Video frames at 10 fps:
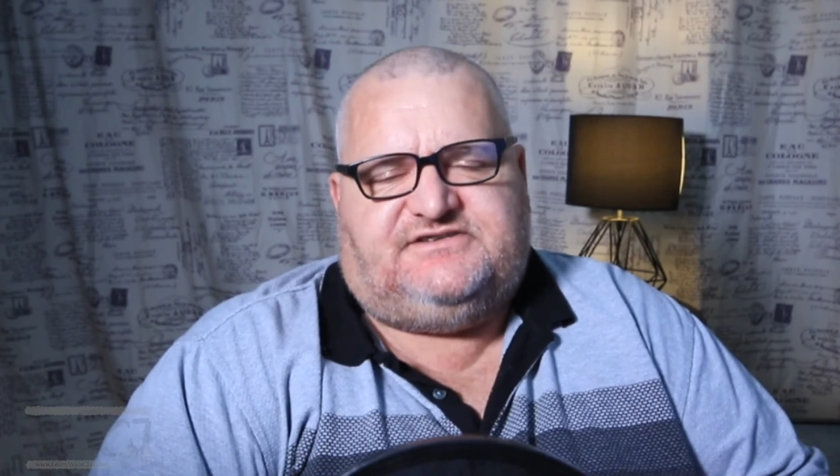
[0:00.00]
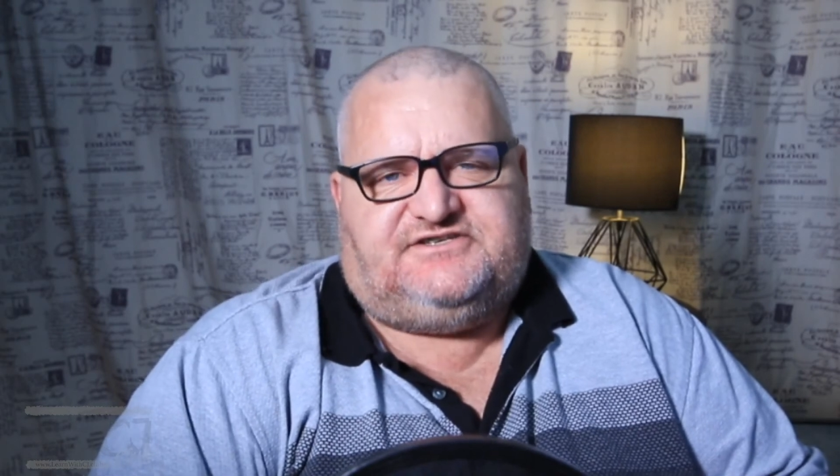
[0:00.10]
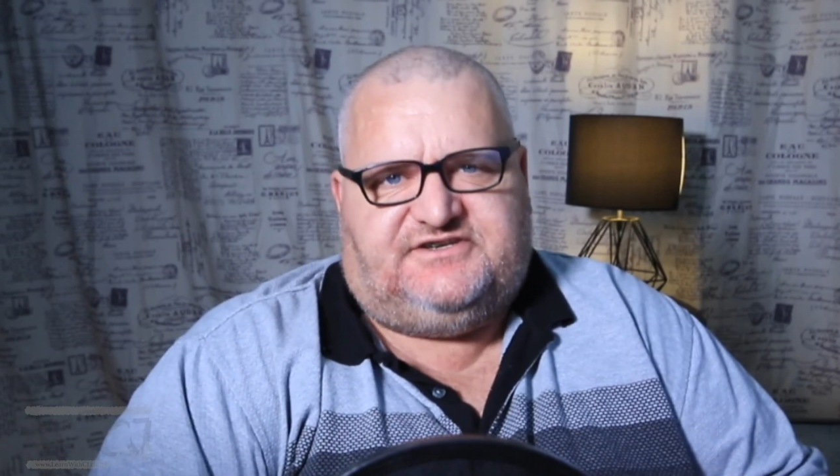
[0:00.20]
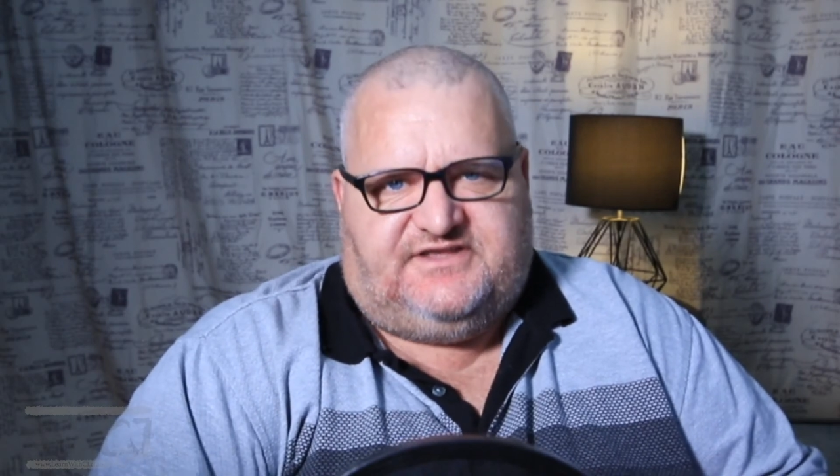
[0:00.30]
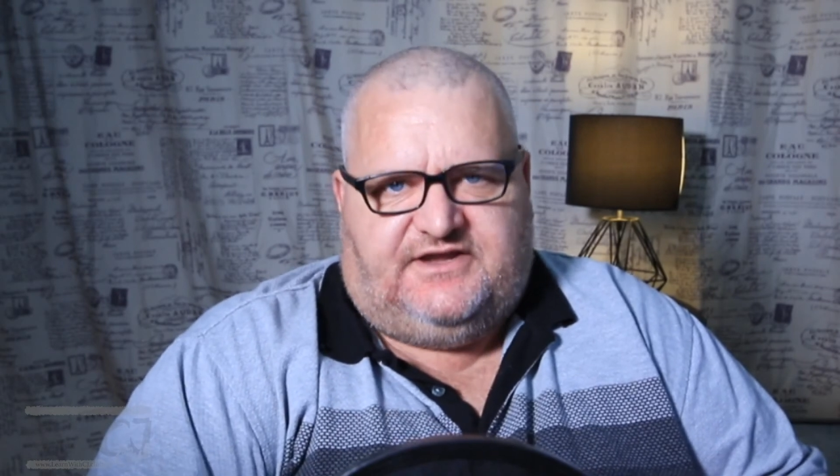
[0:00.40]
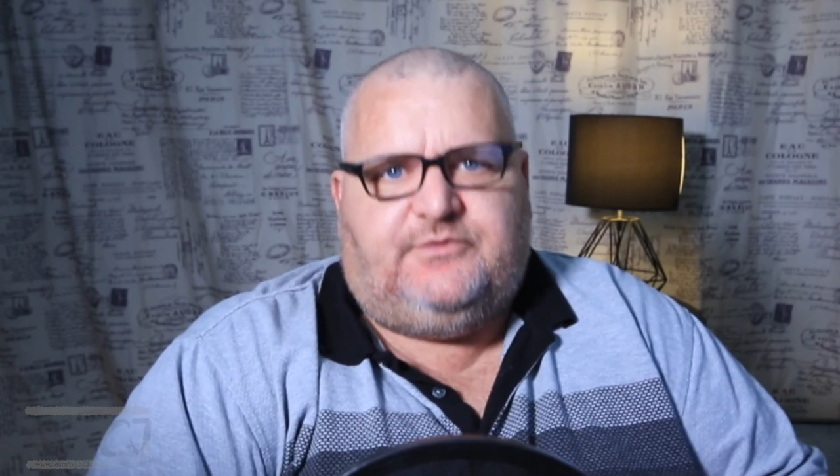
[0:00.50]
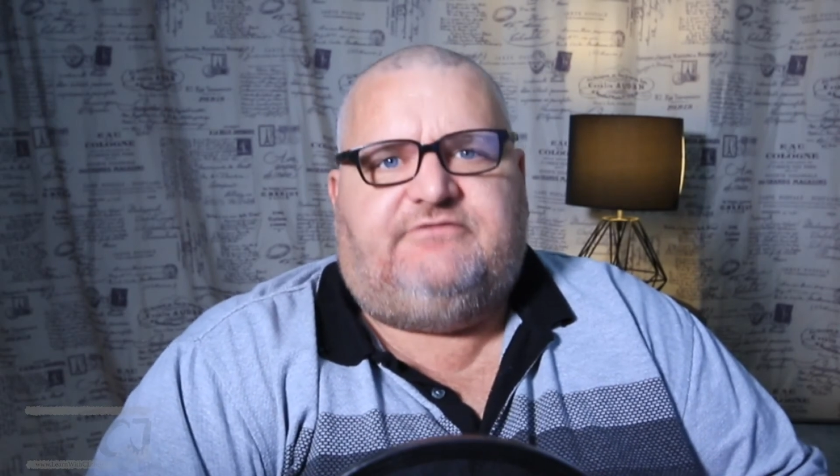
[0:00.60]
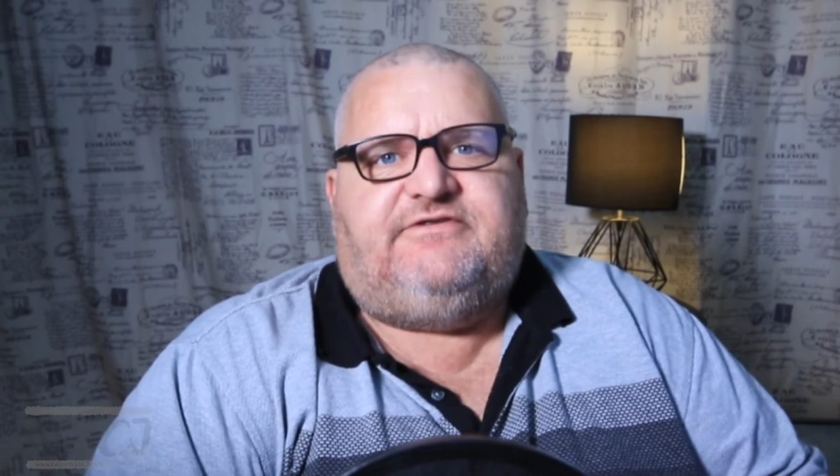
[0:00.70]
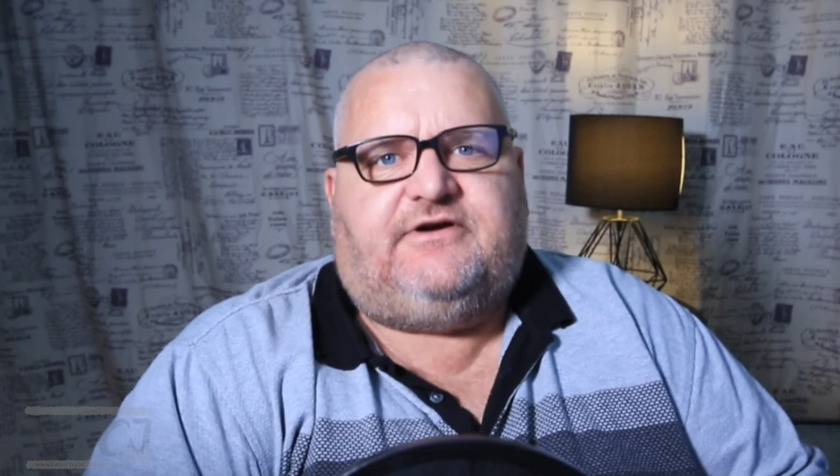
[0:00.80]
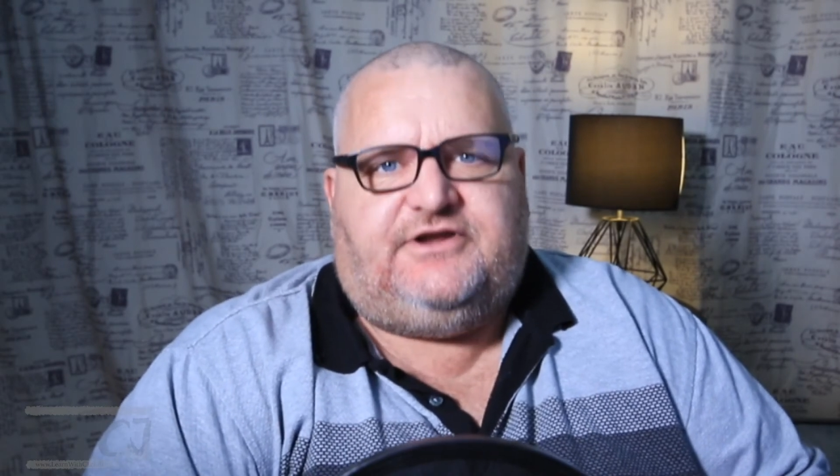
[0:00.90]
that you think were
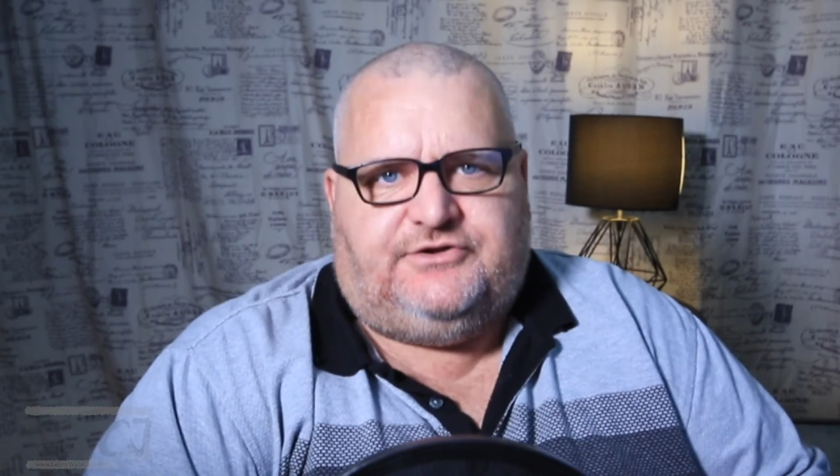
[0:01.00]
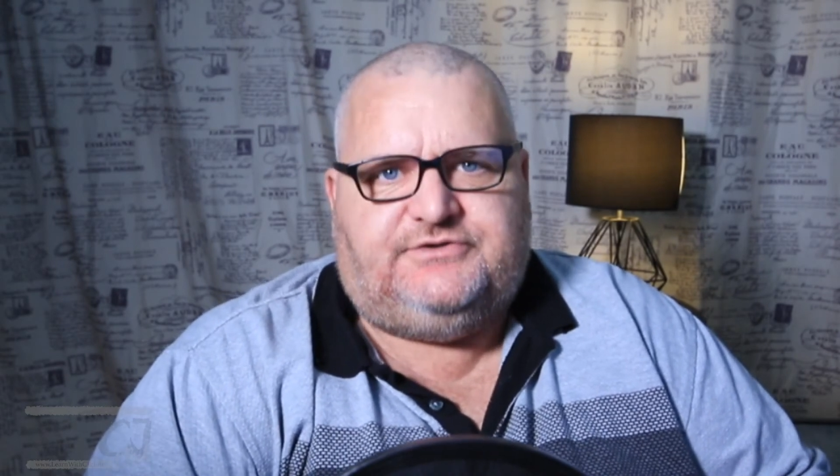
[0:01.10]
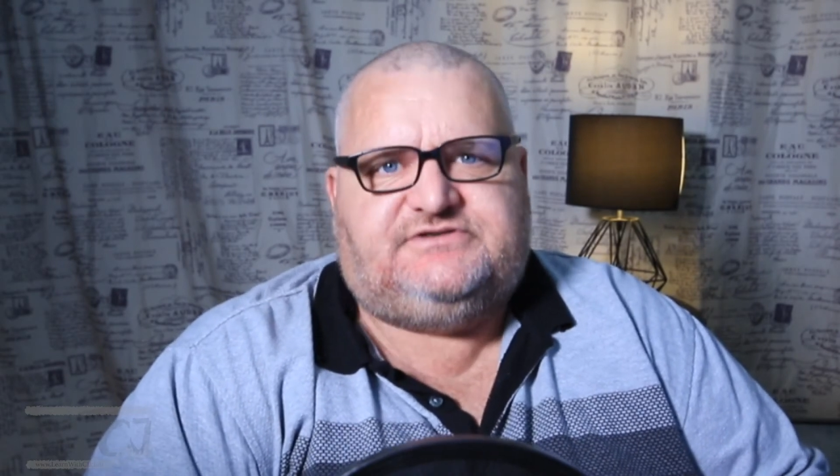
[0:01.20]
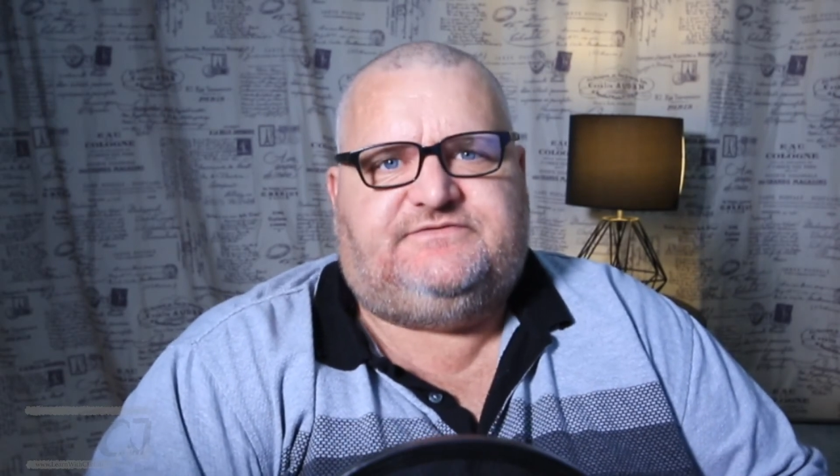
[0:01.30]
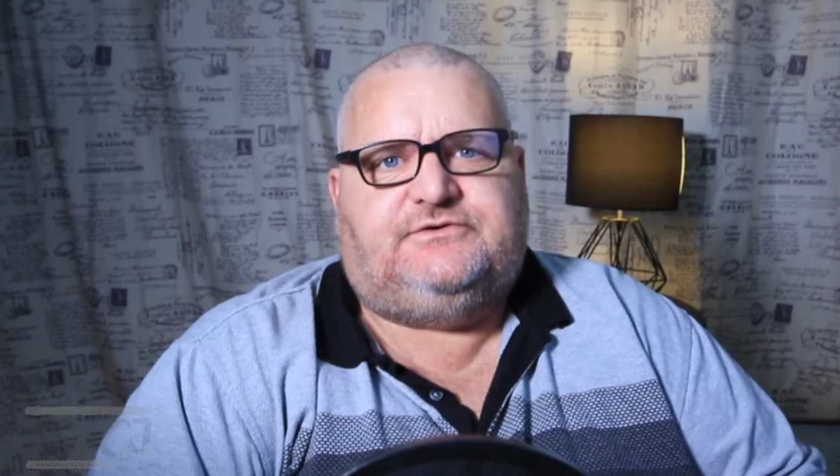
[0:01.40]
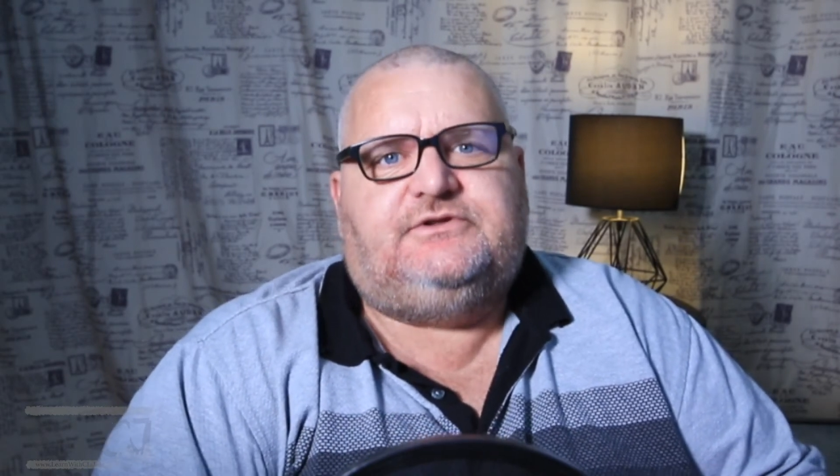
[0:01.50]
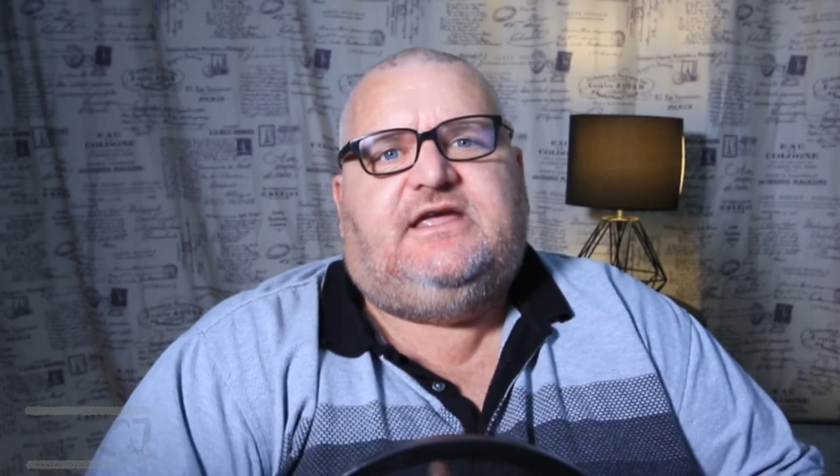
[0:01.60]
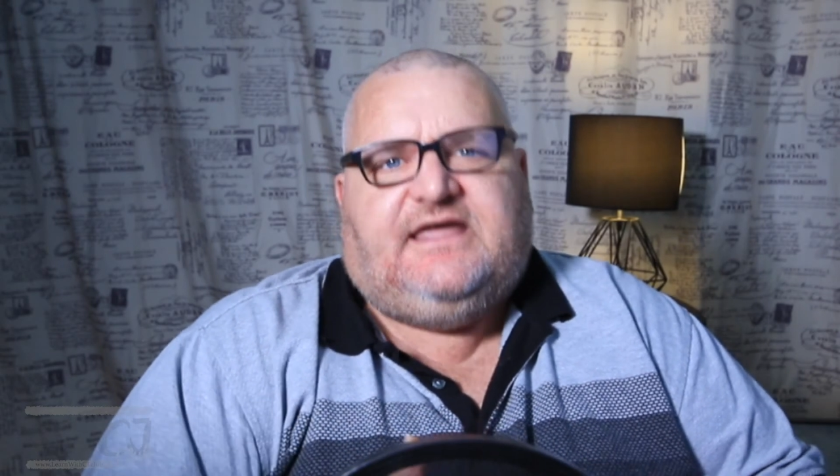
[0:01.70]
very useful